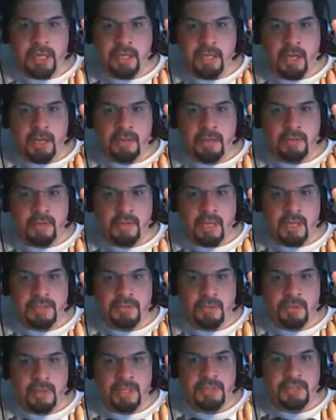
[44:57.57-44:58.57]
got, as
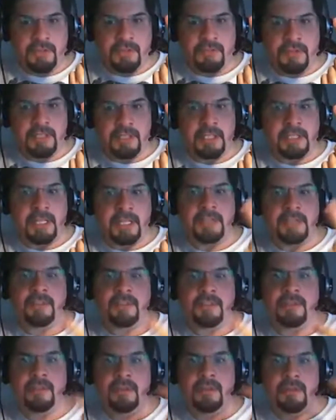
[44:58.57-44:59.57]
soon as you finish the
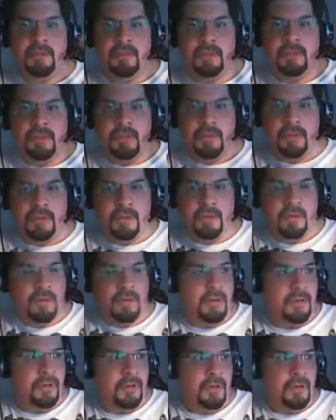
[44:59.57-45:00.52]
test, your